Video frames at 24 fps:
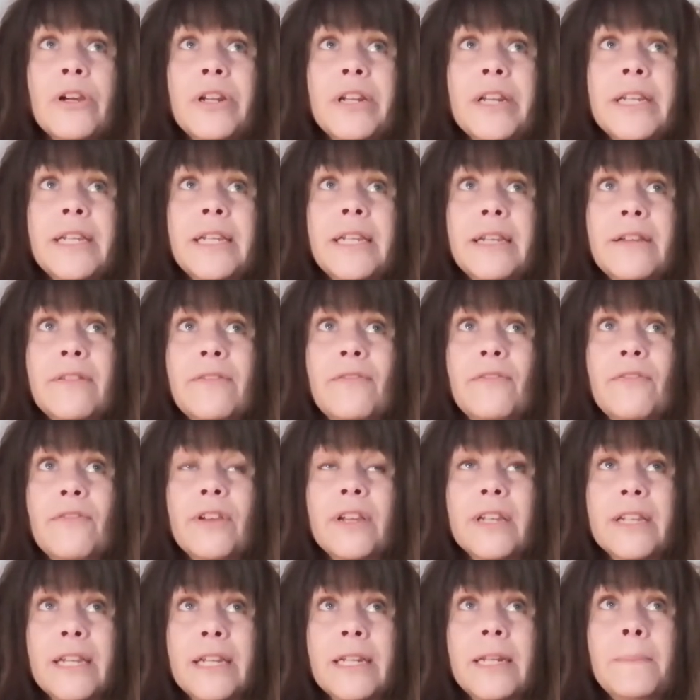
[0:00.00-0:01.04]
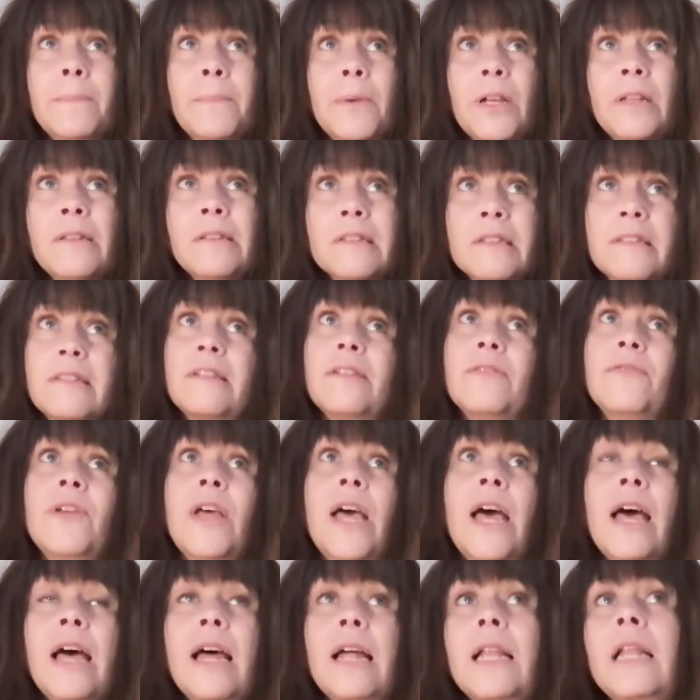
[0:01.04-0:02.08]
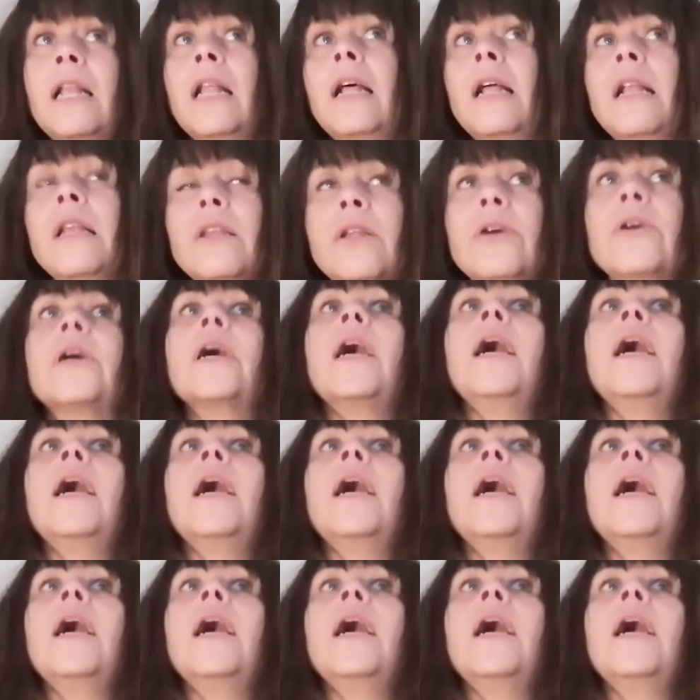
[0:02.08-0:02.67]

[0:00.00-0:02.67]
I can't know it 100%,